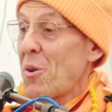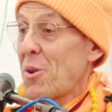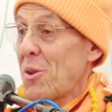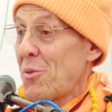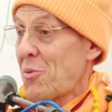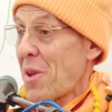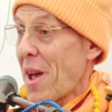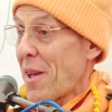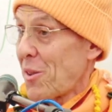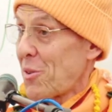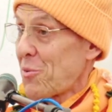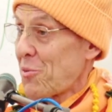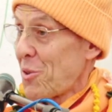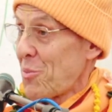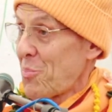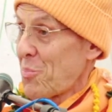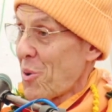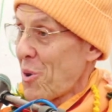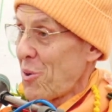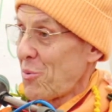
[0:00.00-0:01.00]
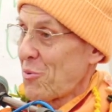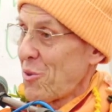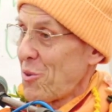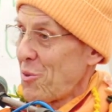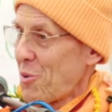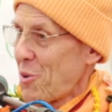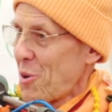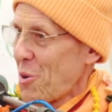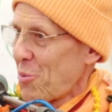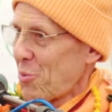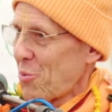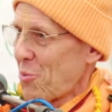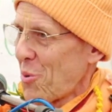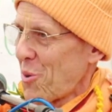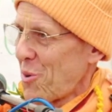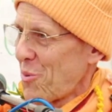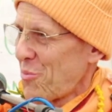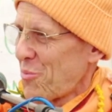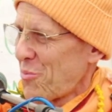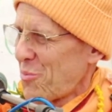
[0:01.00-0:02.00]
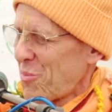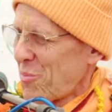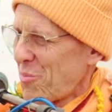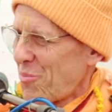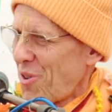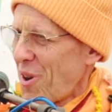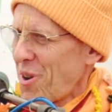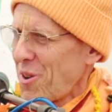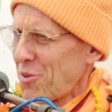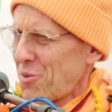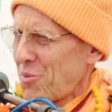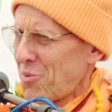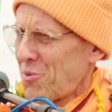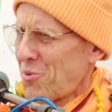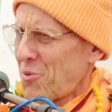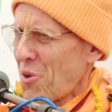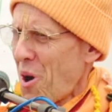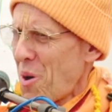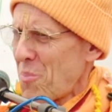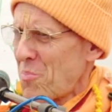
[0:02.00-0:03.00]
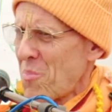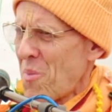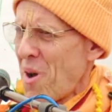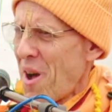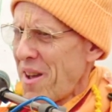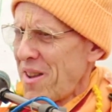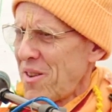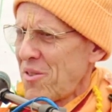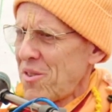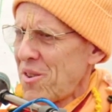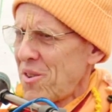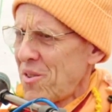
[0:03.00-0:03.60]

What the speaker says: intelligent person, you know, sort of very sharp mind.